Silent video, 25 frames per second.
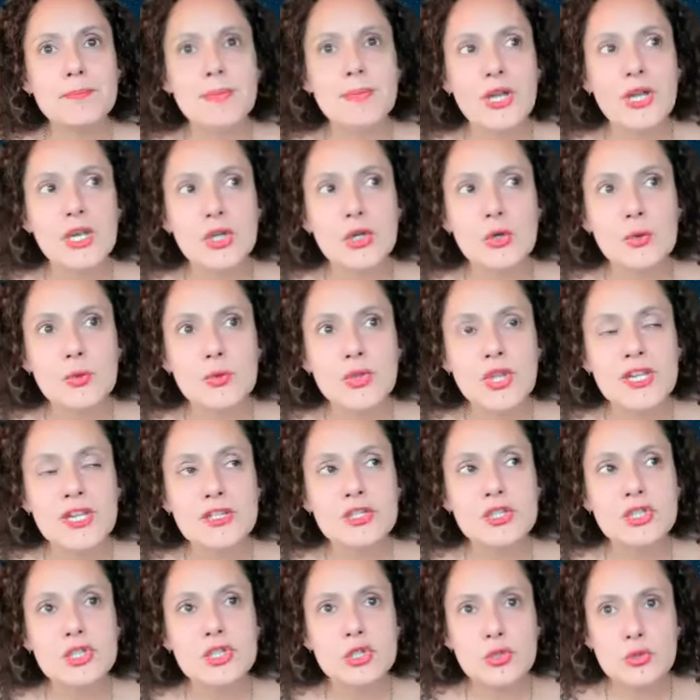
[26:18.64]
but you know they
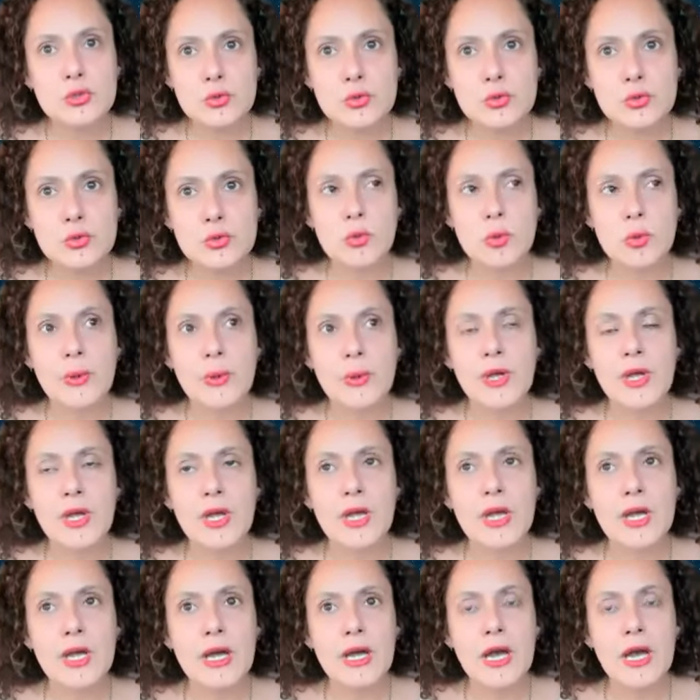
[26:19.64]
do
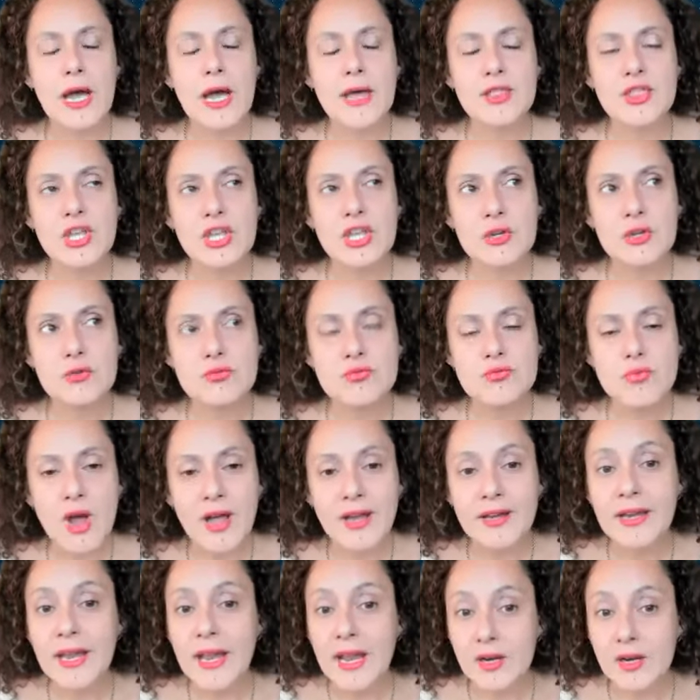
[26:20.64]
they
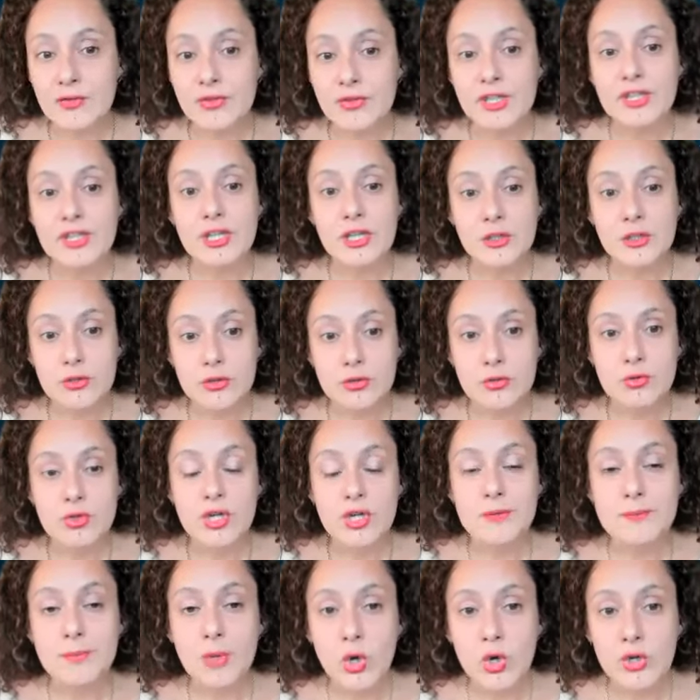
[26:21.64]
run everything through
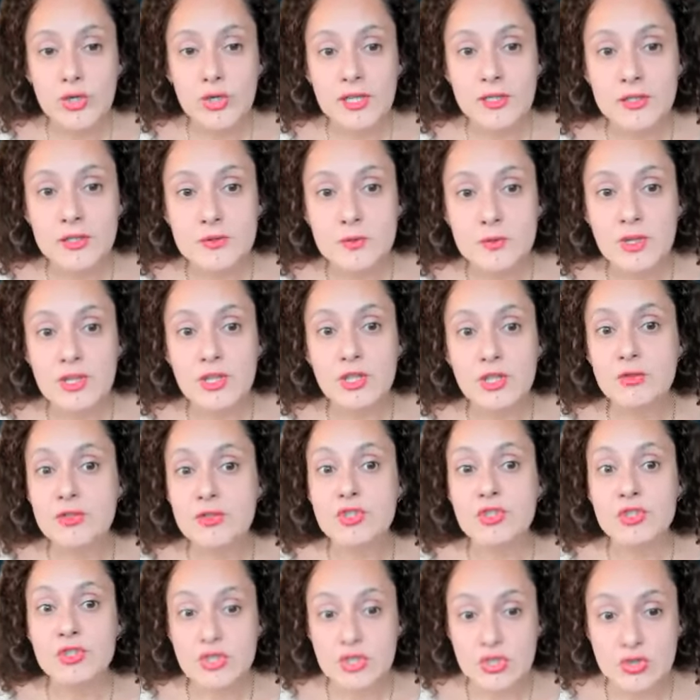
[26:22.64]
their bodies when there
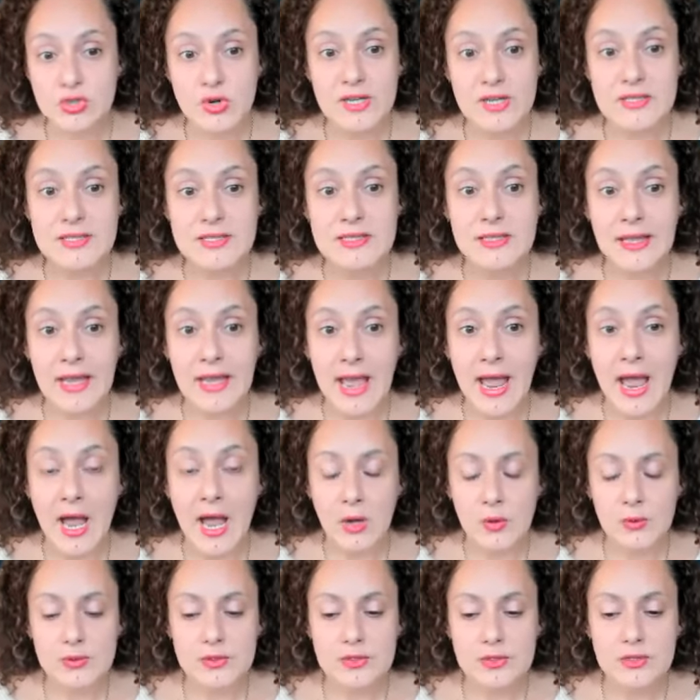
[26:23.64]
is distress in the
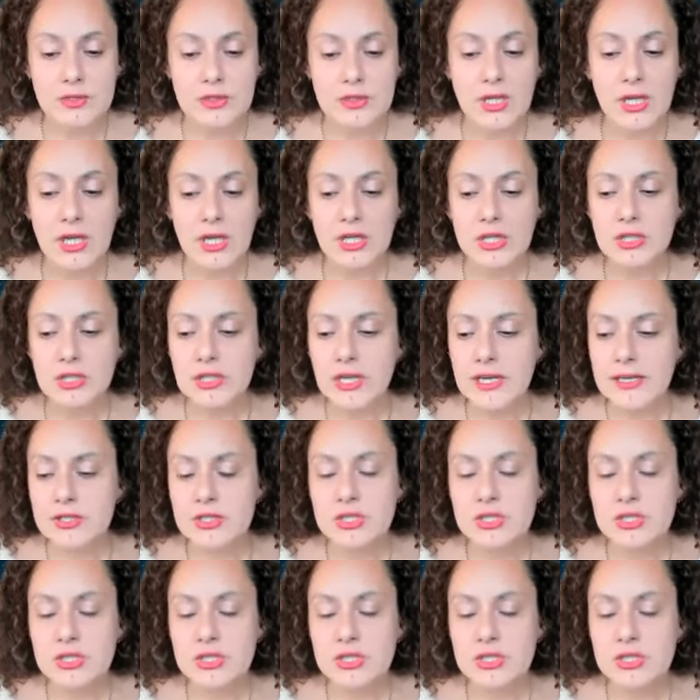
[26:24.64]
house mm.